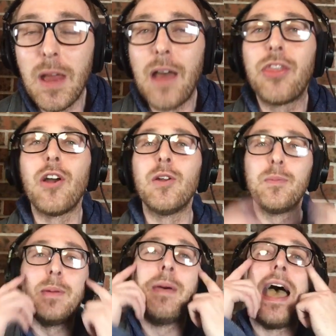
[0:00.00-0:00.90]
I thought it
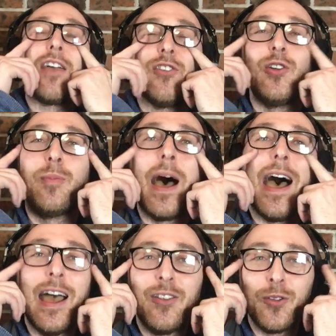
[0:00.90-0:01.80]
would be bags under my
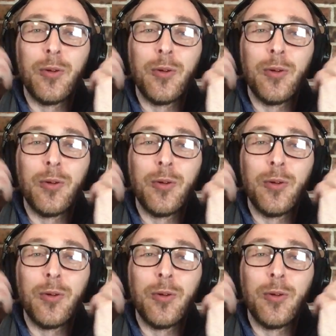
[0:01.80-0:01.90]
eyes.